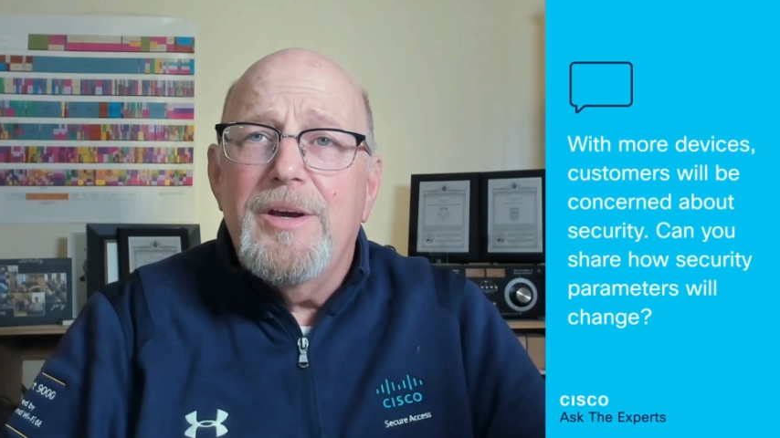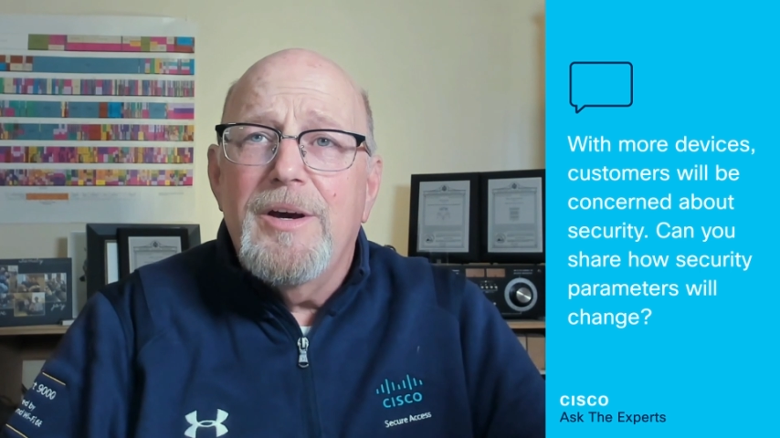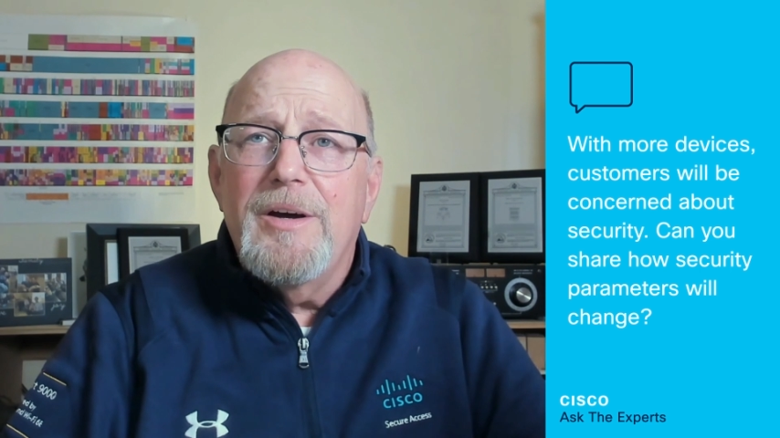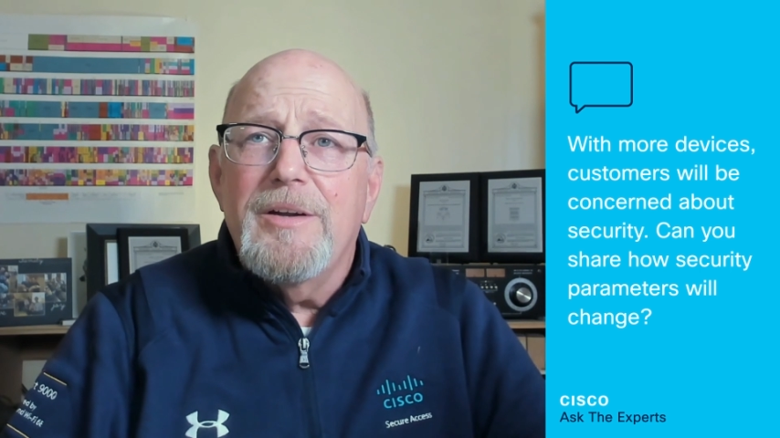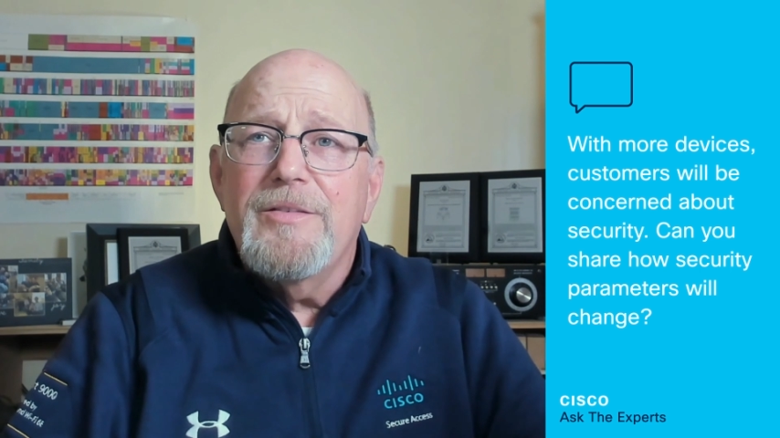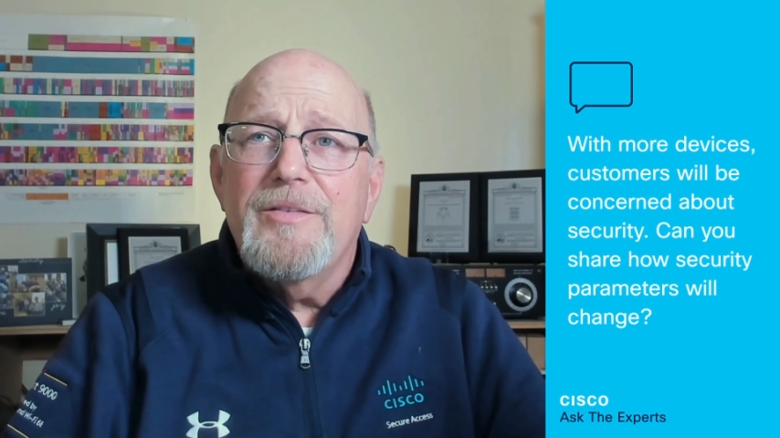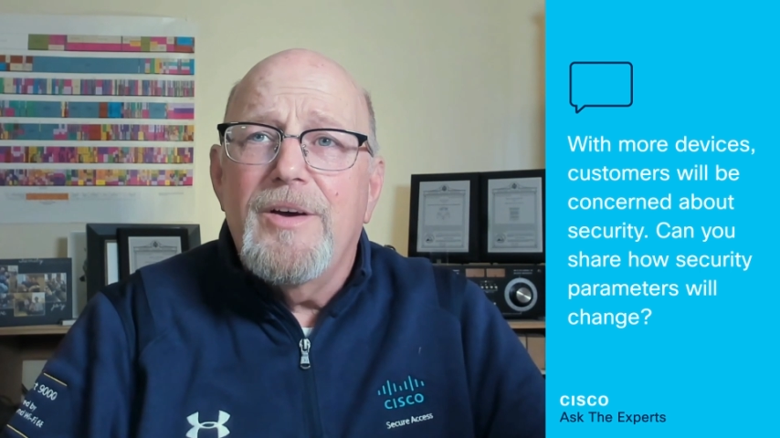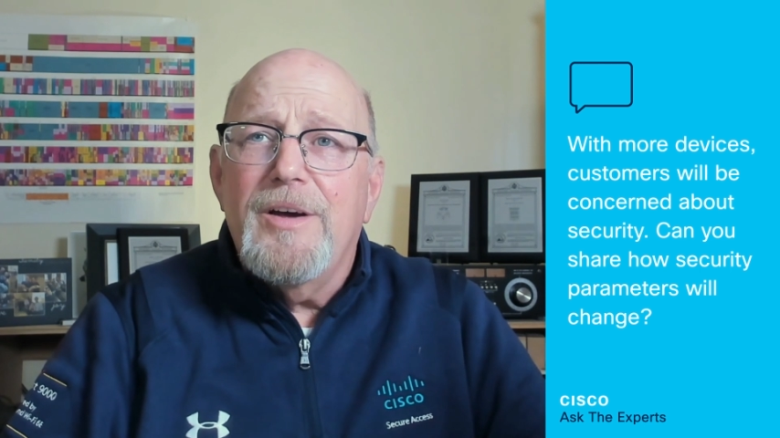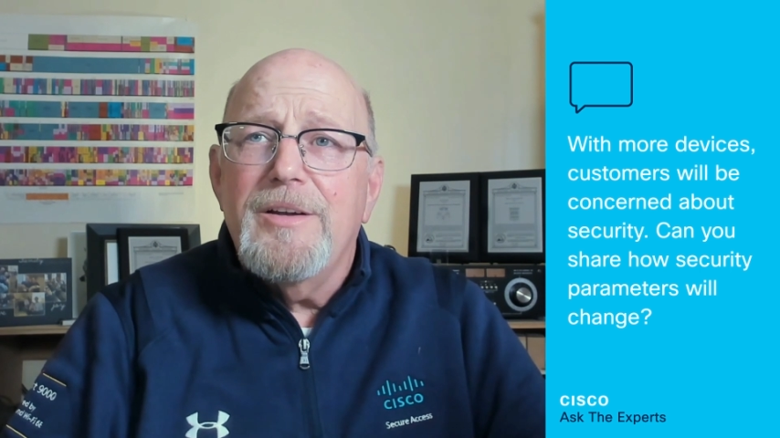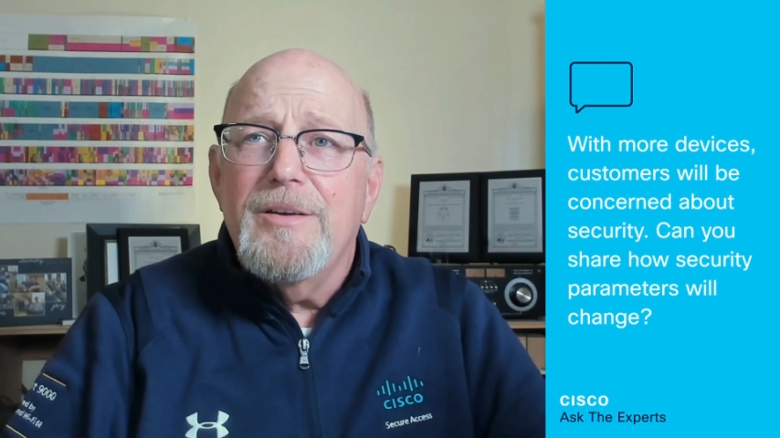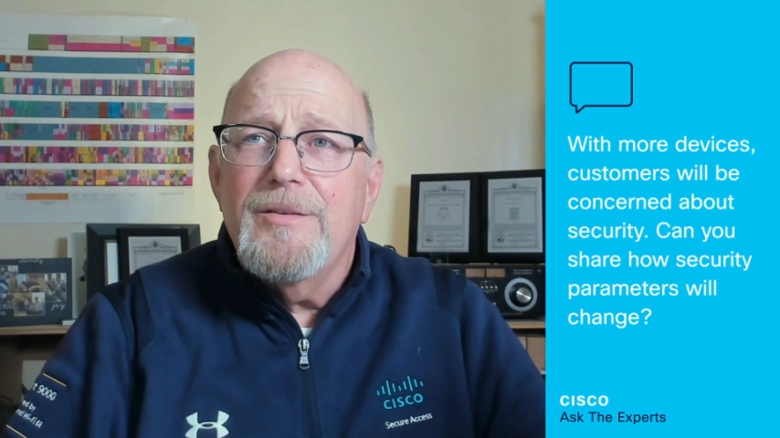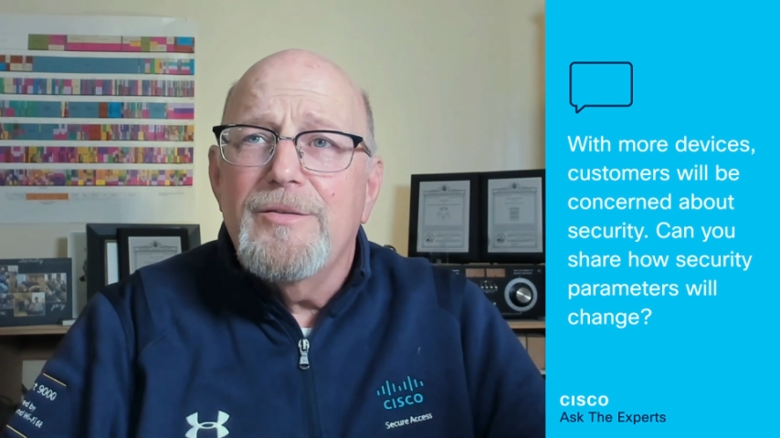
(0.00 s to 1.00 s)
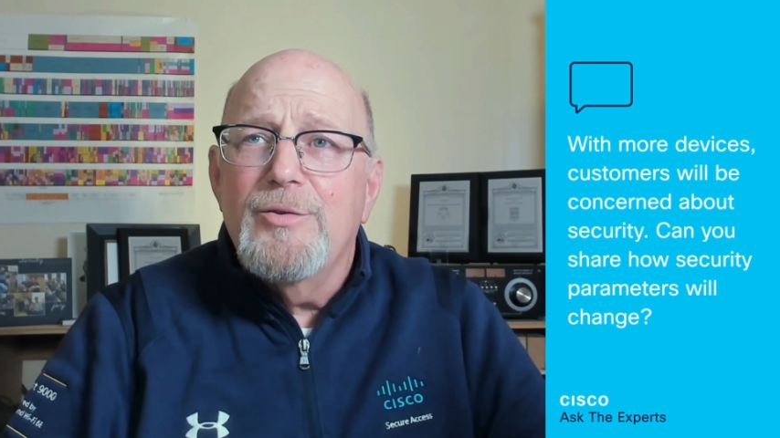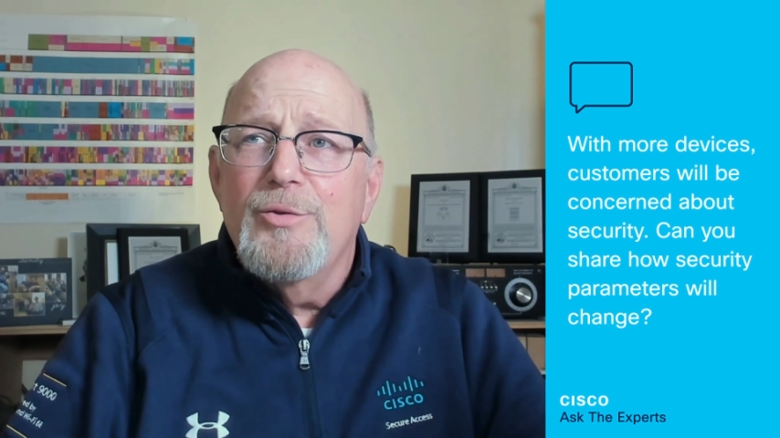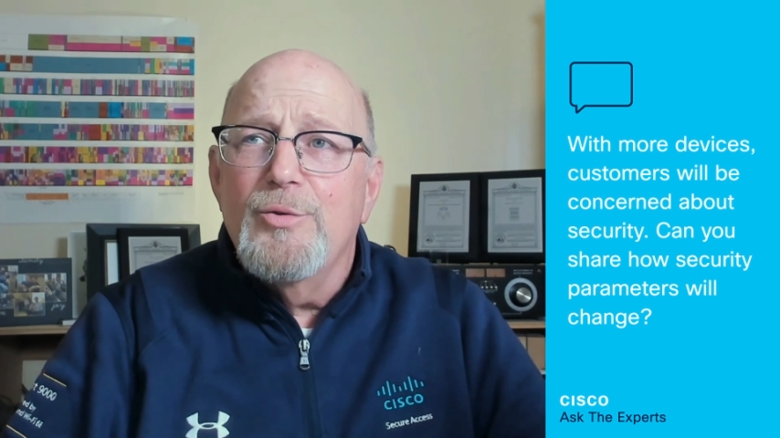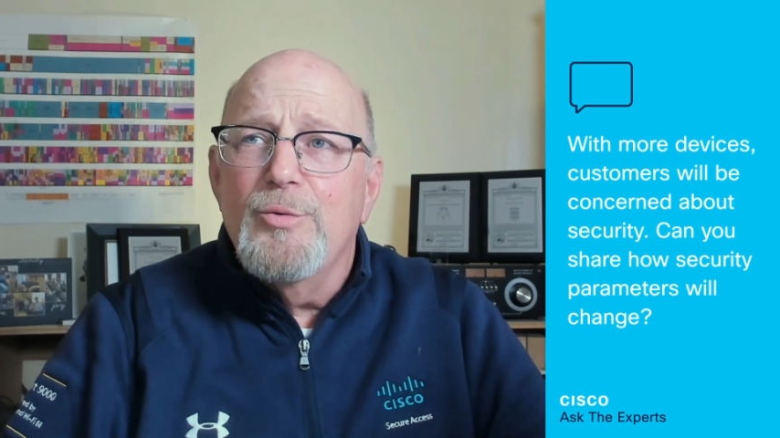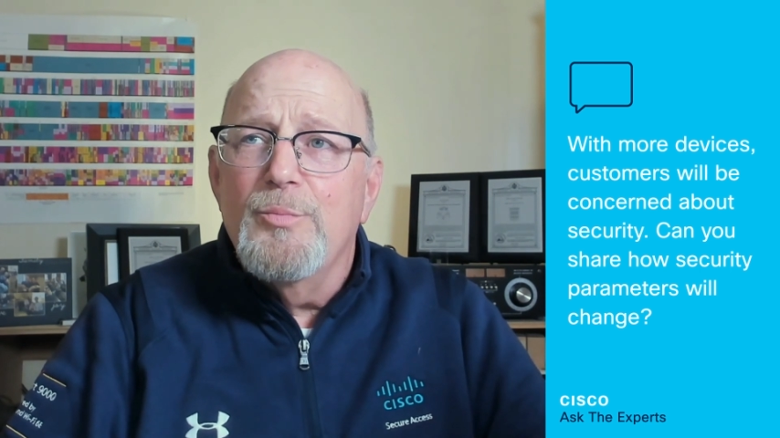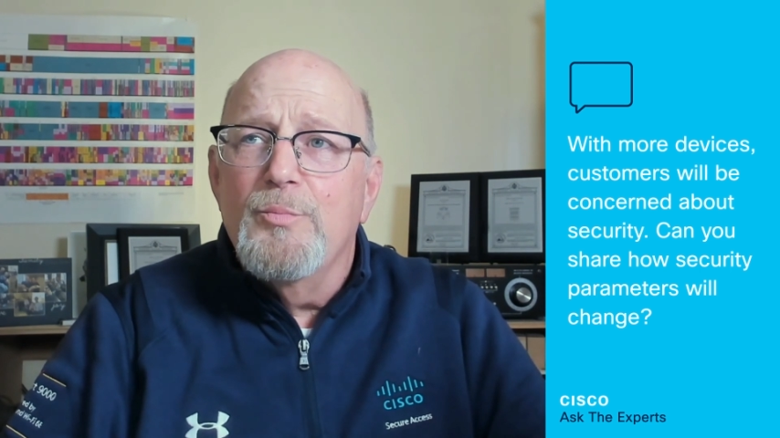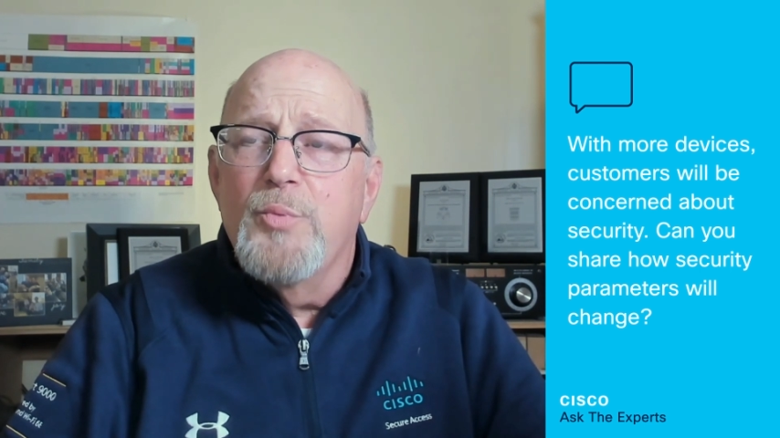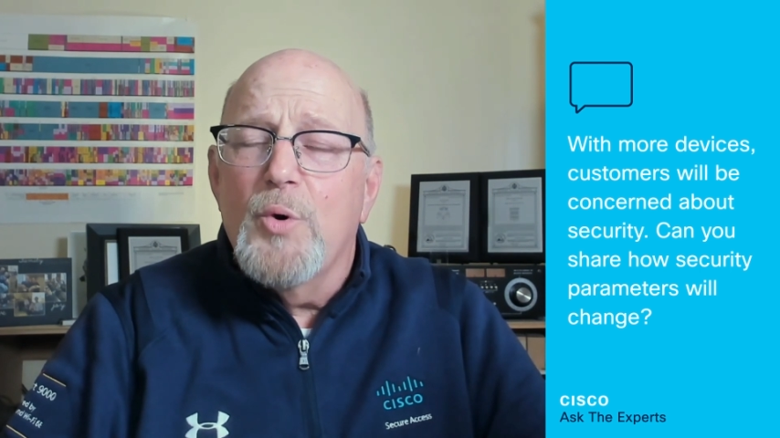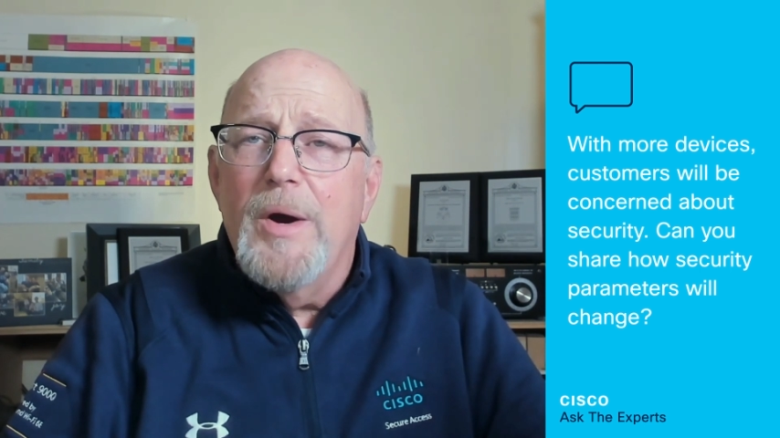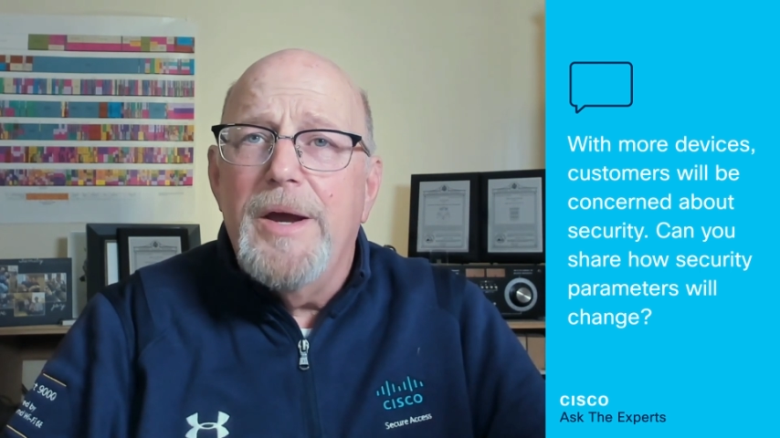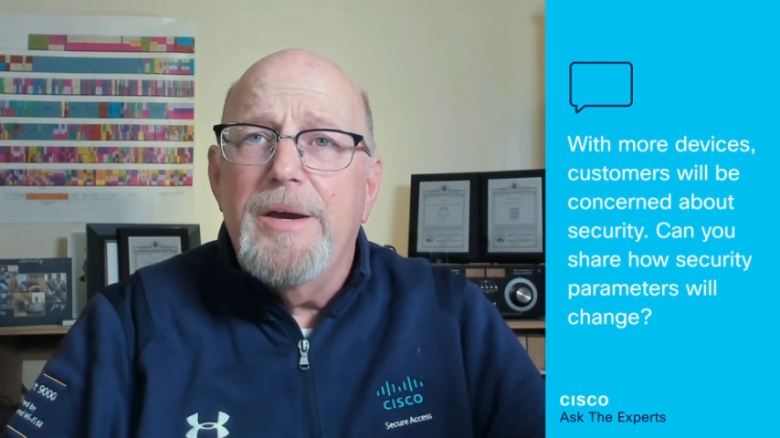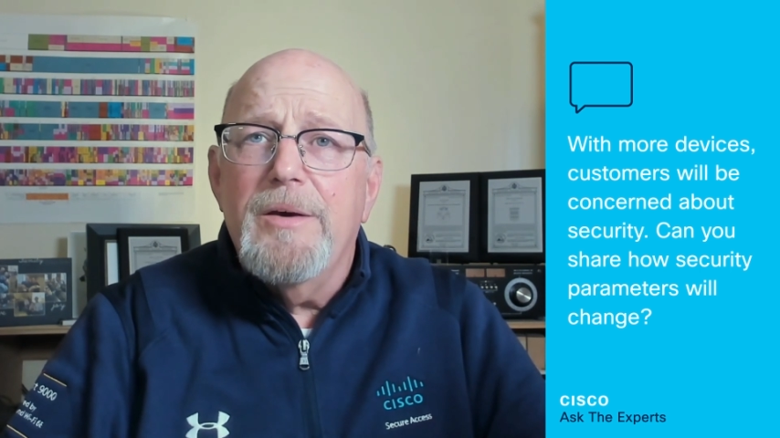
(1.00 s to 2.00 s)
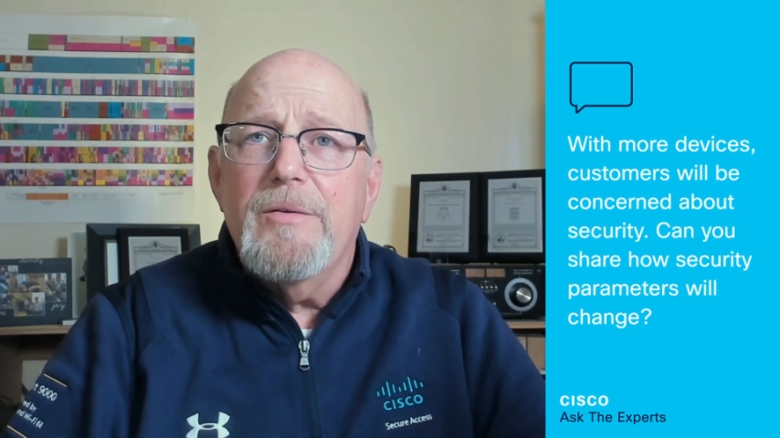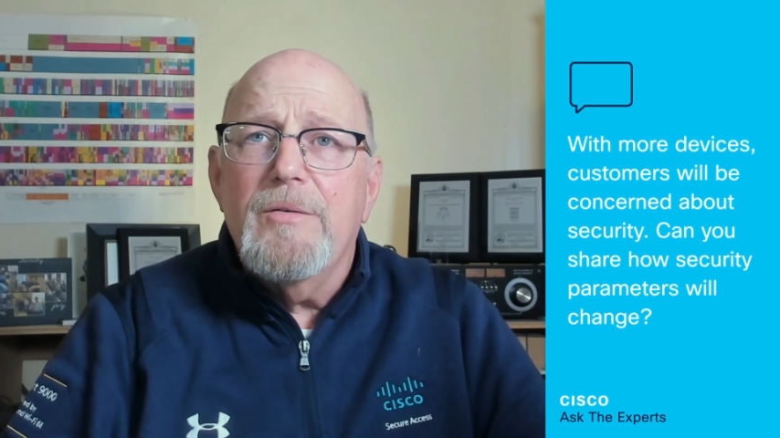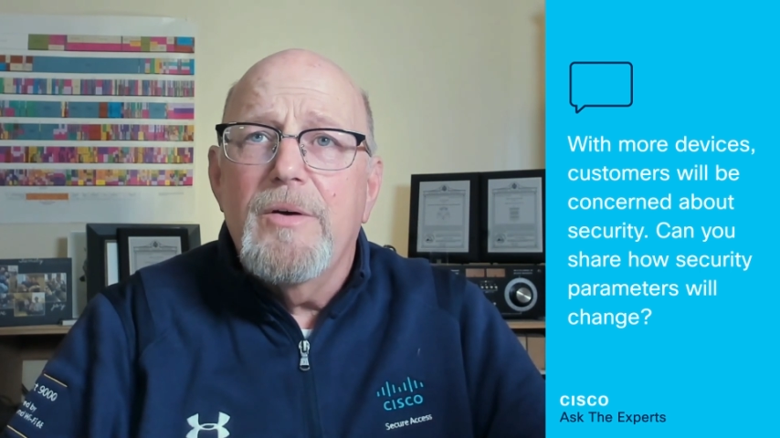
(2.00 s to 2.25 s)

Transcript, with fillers: kind of sought to break